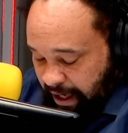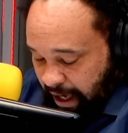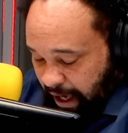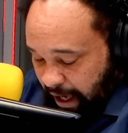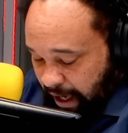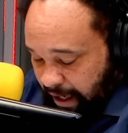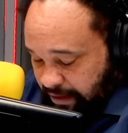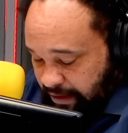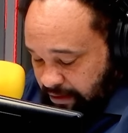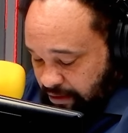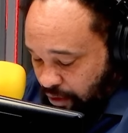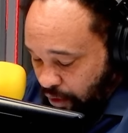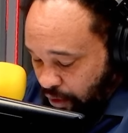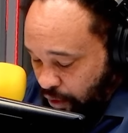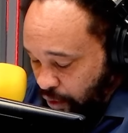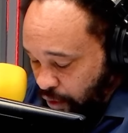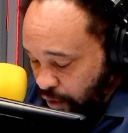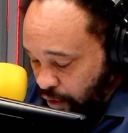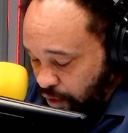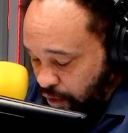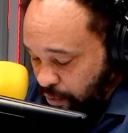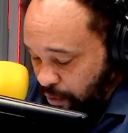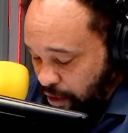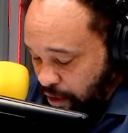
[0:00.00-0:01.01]
Uh, it
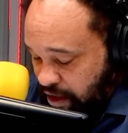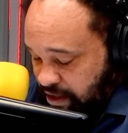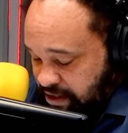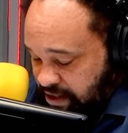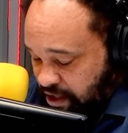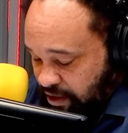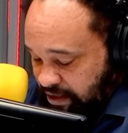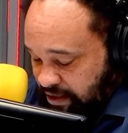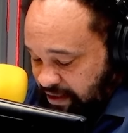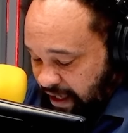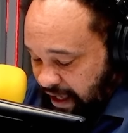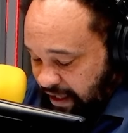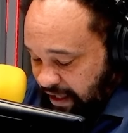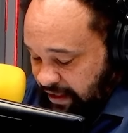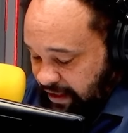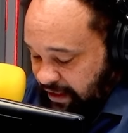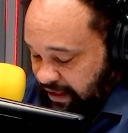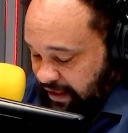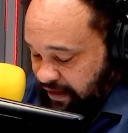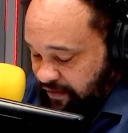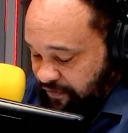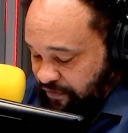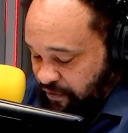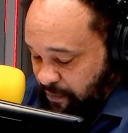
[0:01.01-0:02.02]
all was contained in
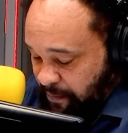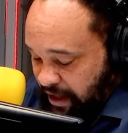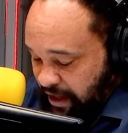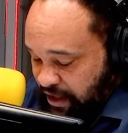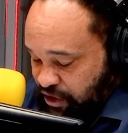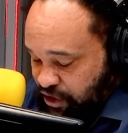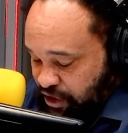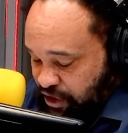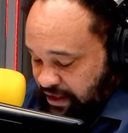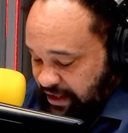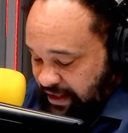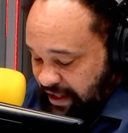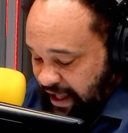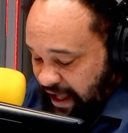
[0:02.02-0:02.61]
information